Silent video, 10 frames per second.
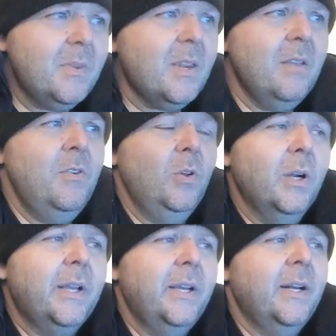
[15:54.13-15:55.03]
you
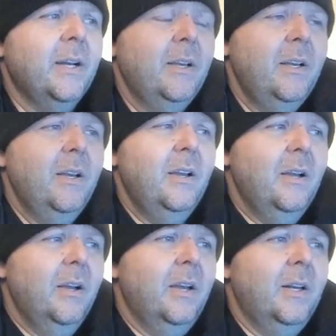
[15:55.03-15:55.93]
look in a
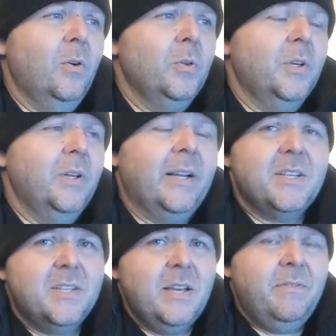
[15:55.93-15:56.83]
an older, like a
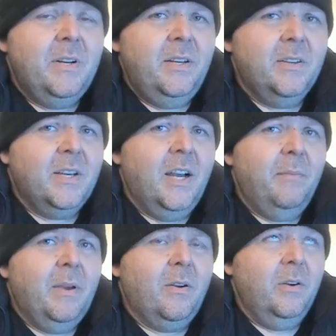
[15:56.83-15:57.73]
70s
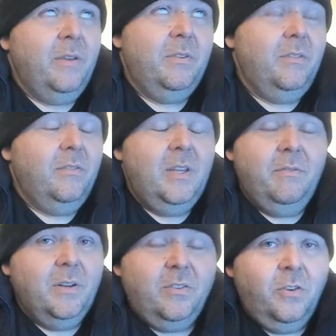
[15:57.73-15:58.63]
comic, or even
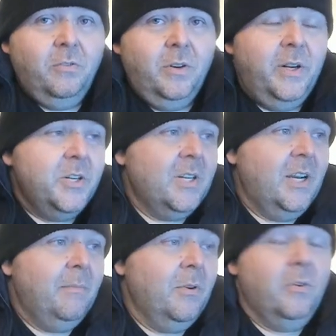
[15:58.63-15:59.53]
even a Silver Age
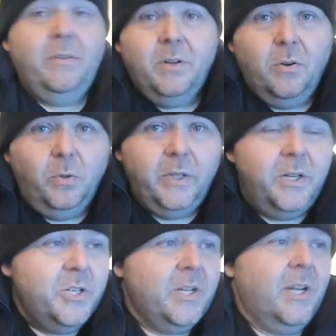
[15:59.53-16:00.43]
comic, or even a Gold
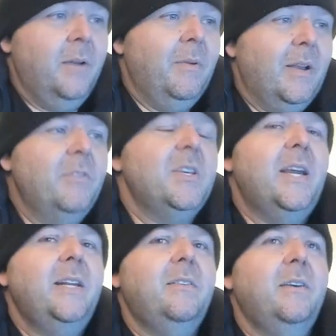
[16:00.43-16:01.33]
Age comic. I would say
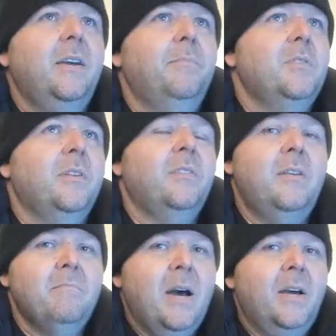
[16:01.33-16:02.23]
anything up till say
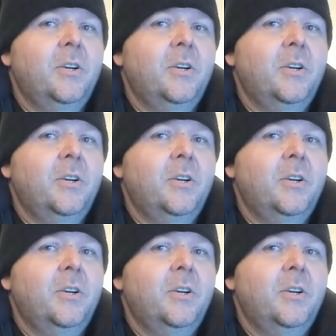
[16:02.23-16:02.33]
modern